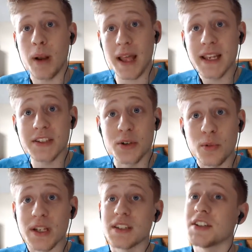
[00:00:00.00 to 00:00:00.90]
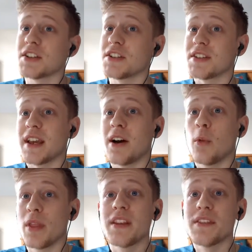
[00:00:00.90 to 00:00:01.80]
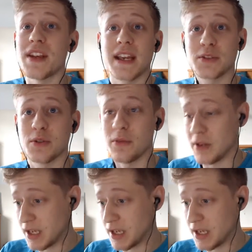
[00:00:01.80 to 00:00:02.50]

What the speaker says: playing into your win conditions, and they are within the next sort of